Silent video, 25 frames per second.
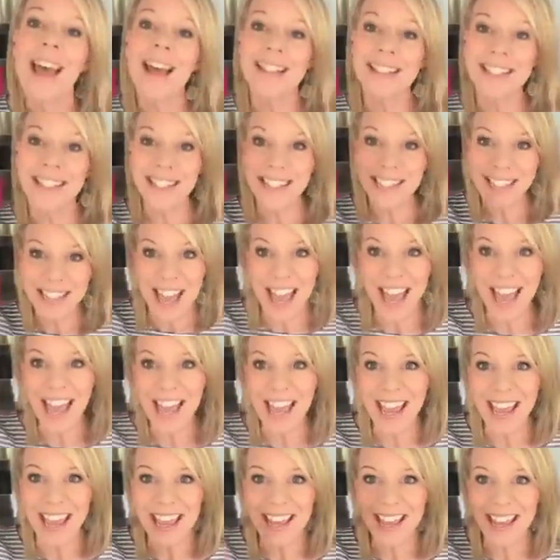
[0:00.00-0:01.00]

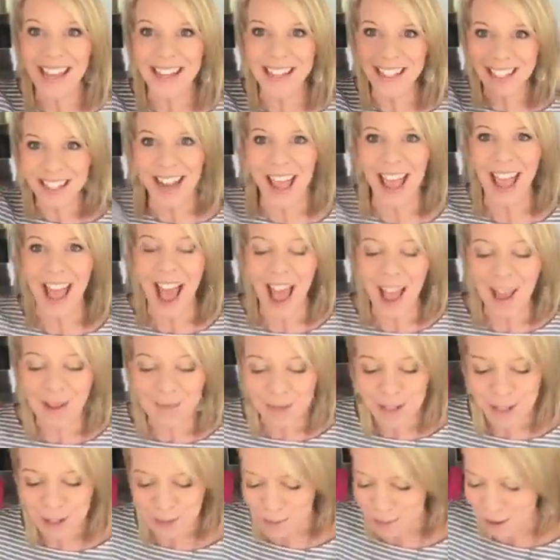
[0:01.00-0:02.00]
today is the day. I am
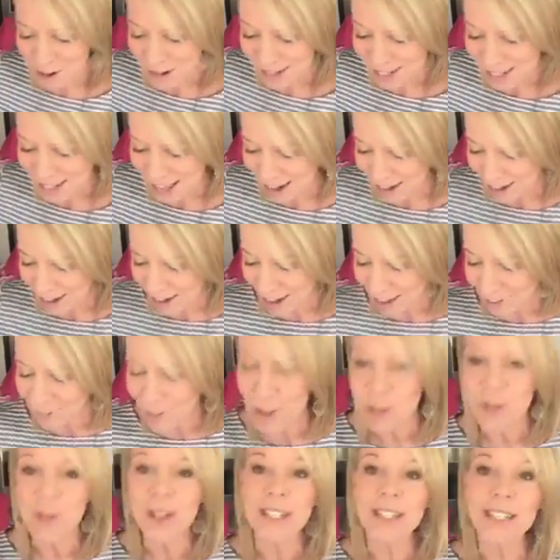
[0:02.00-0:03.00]
super excited. If
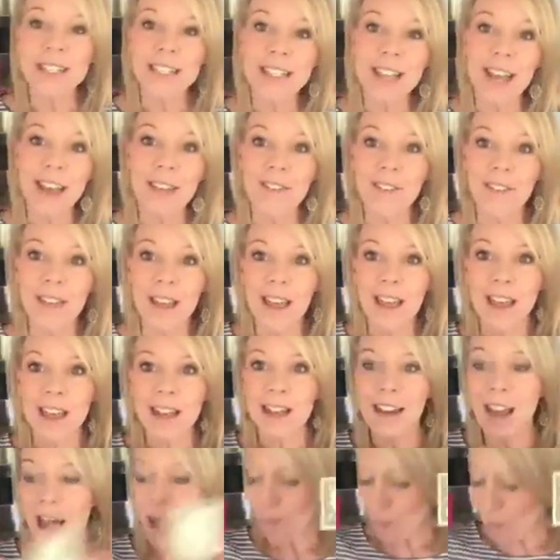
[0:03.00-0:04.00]
you need to save
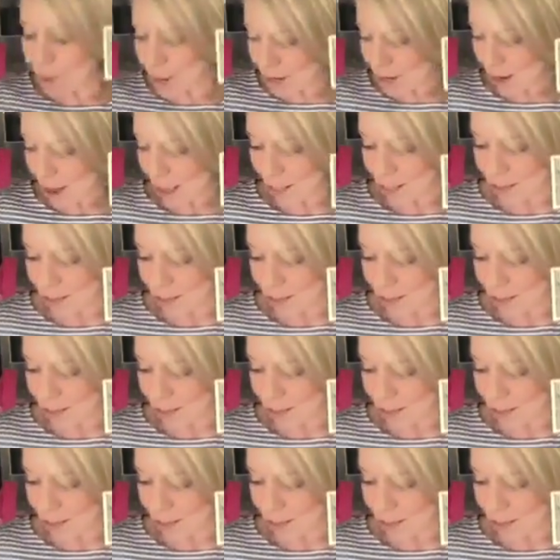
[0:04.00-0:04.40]
not $1,